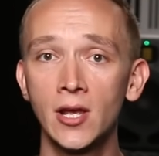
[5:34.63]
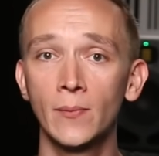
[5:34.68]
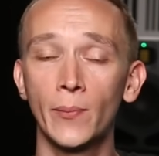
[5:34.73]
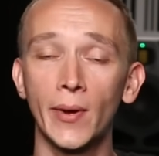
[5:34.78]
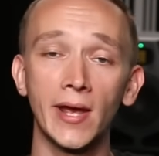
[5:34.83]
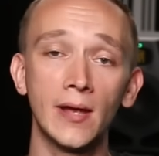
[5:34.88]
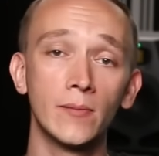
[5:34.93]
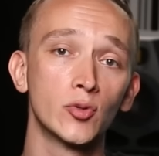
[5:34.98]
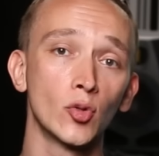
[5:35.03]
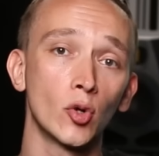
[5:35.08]

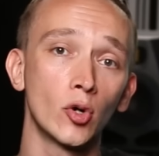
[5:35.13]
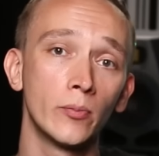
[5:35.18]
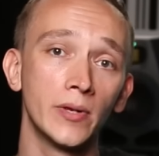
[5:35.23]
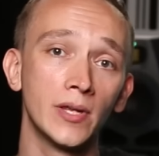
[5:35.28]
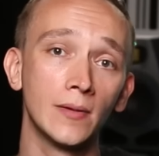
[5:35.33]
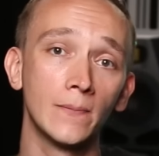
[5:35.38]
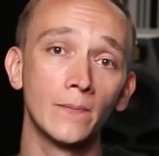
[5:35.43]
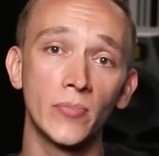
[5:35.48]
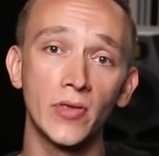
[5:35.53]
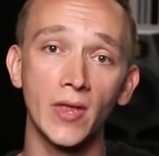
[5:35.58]
by
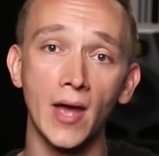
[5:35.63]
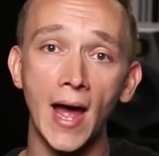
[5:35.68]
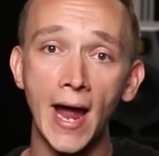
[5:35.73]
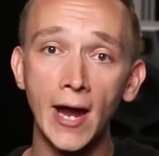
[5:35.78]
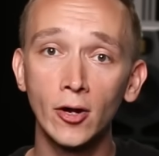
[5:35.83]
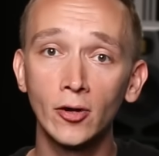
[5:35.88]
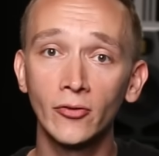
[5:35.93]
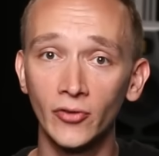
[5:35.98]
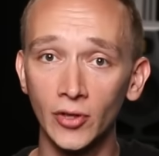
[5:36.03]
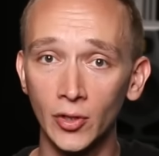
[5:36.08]
absorbing the
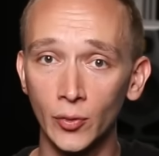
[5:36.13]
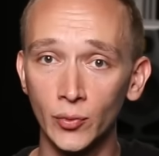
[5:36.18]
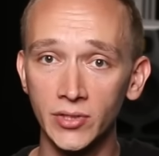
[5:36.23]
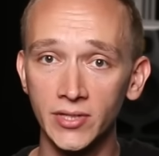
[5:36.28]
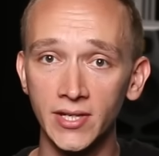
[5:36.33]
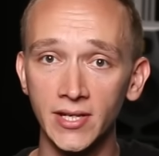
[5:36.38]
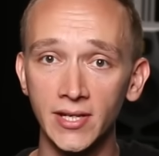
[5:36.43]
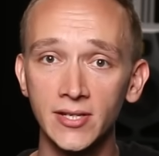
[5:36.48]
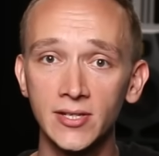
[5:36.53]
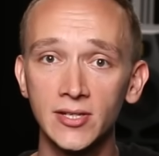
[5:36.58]
higher
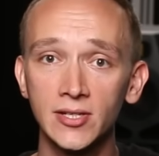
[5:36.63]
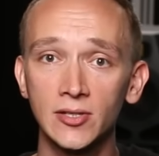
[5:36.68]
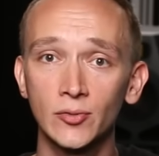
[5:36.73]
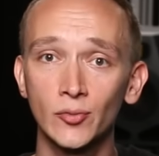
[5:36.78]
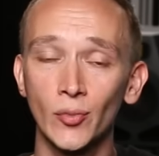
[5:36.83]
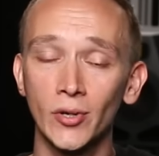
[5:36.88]
frequencies